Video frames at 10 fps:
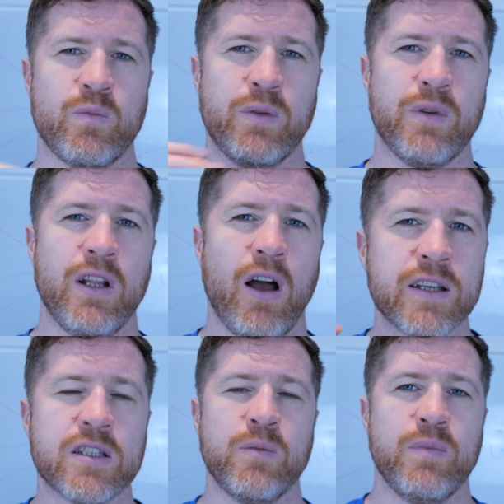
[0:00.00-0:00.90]
we would
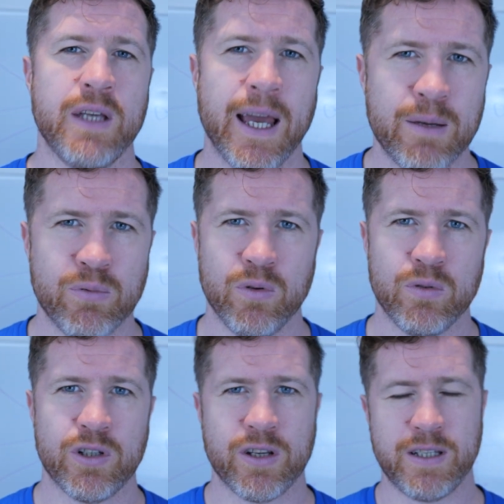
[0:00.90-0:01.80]
like to be
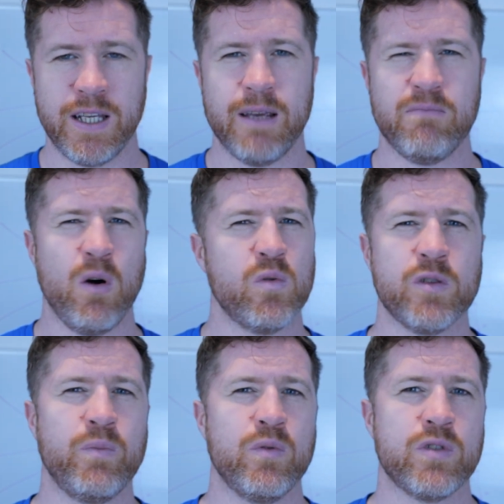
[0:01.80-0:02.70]
able to see
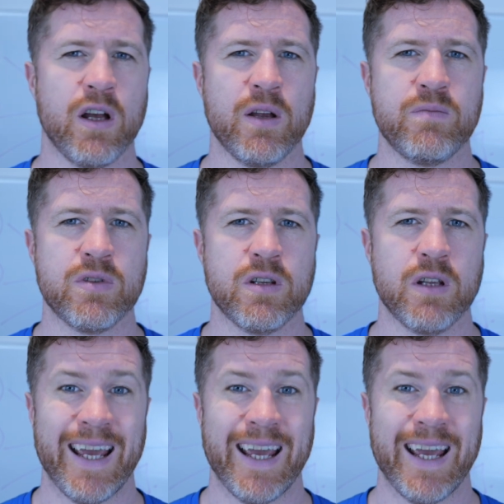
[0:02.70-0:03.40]
multiple times